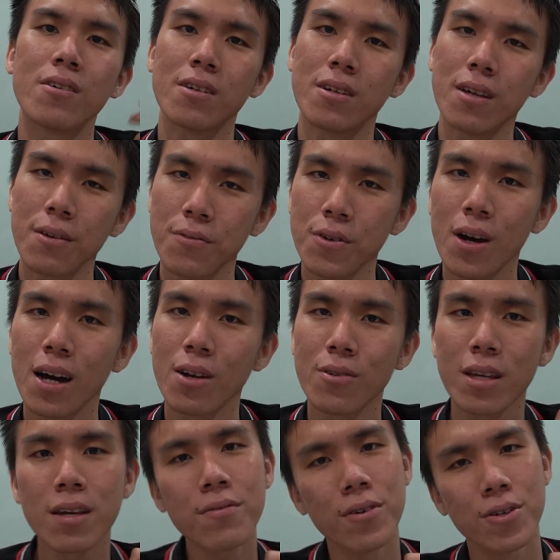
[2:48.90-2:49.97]
if you are
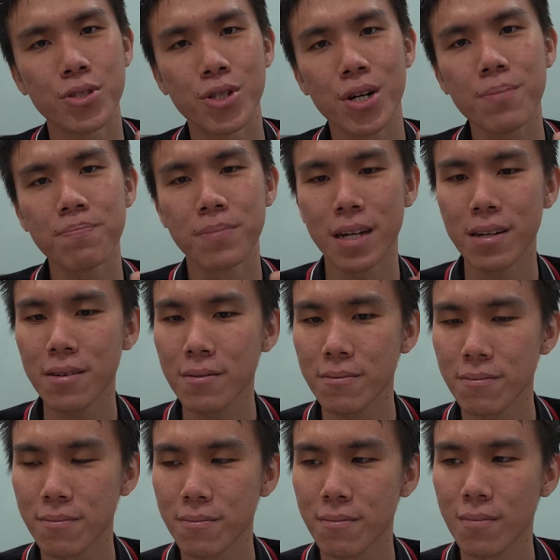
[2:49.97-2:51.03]
looking for a job, then
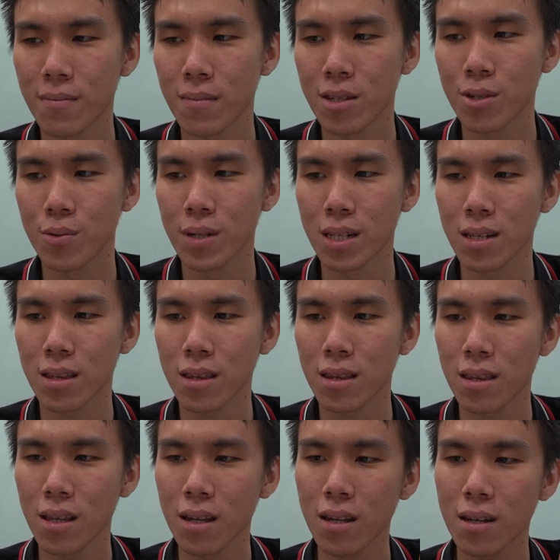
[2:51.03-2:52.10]
you will
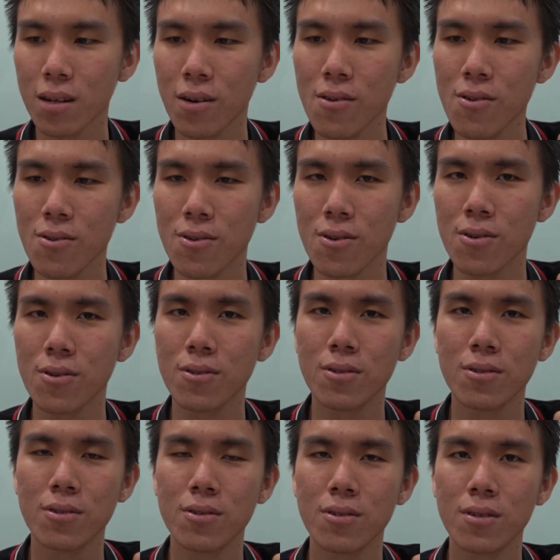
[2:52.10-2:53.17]
think,
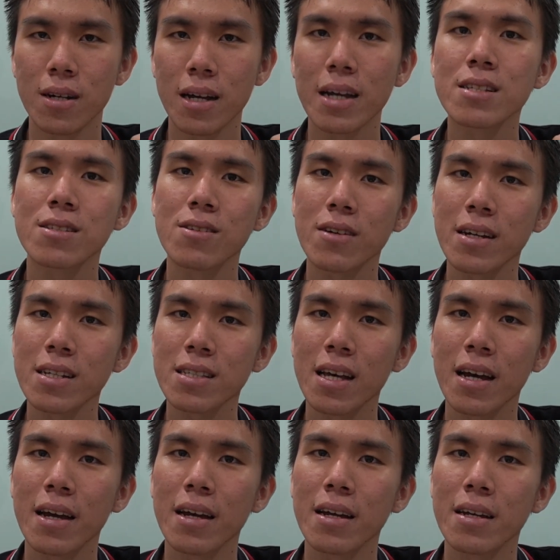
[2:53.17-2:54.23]
as long as
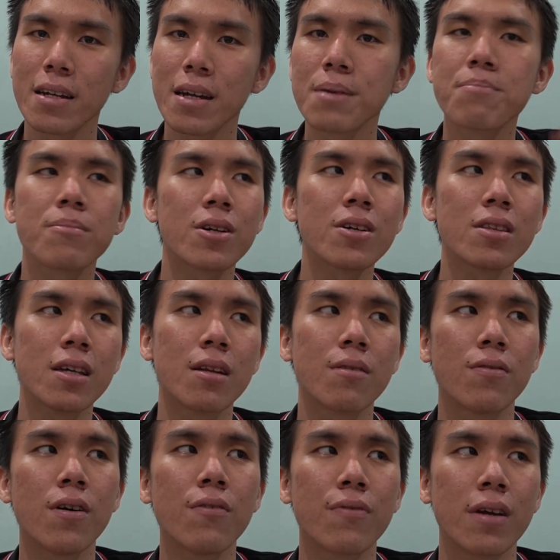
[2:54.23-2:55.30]
I am not
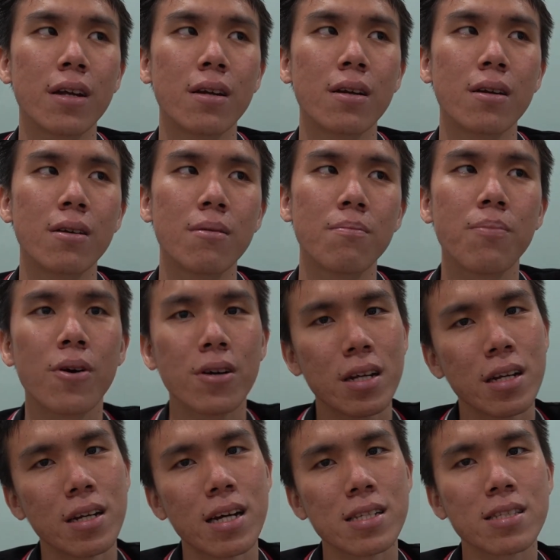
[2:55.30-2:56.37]
involved in porn
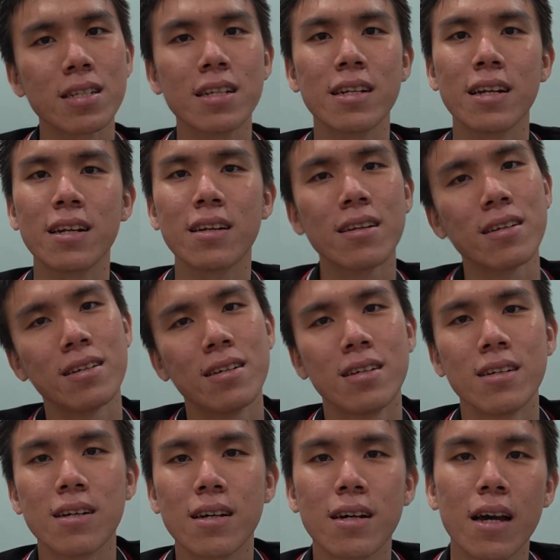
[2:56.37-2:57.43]
industry, then
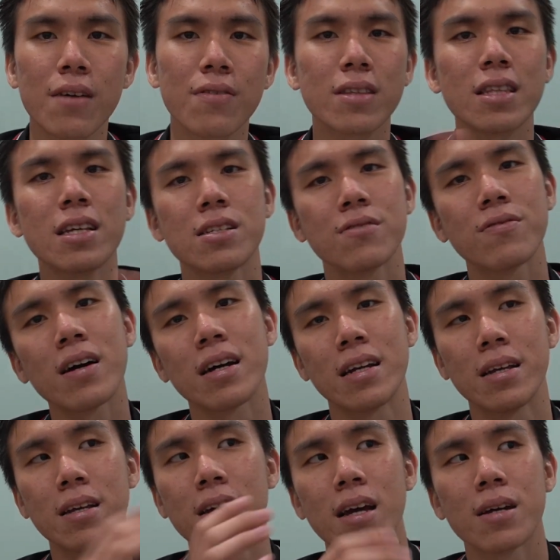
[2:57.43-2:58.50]
everything is fine.
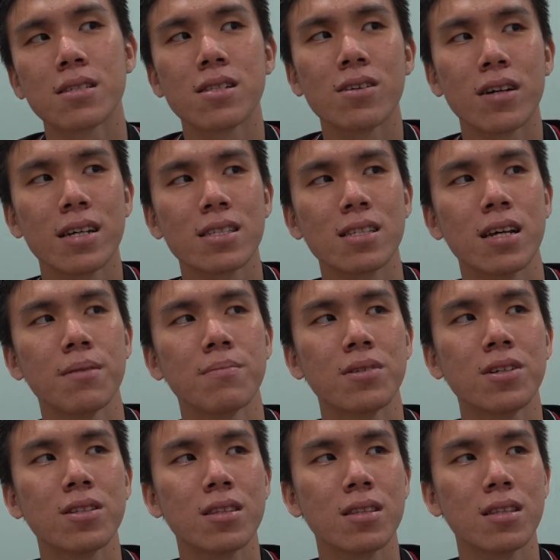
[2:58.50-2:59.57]
As long as I'm
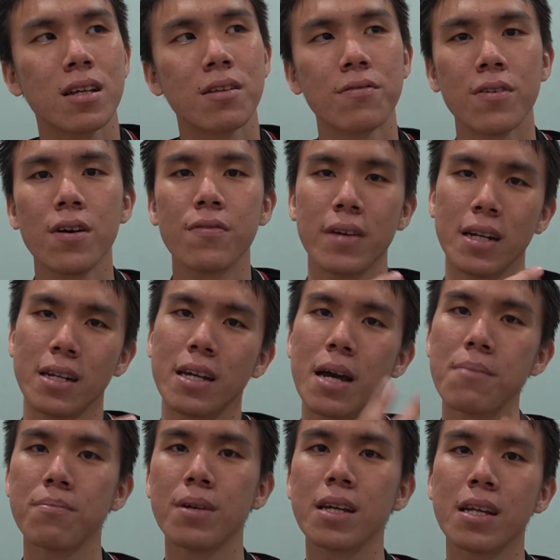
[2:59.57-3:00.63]
not involved in
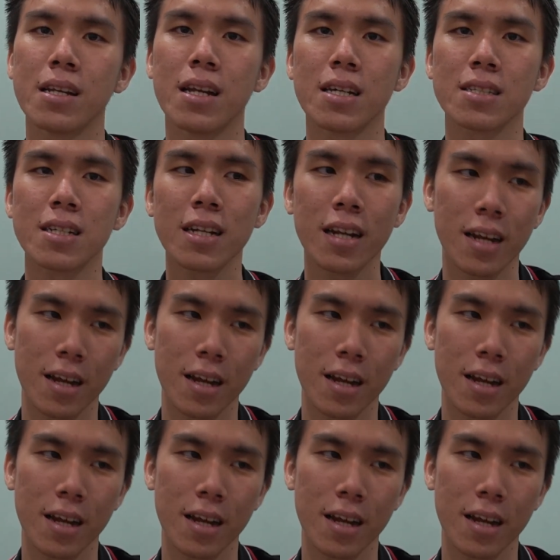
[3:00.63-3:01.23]
gambling industry, then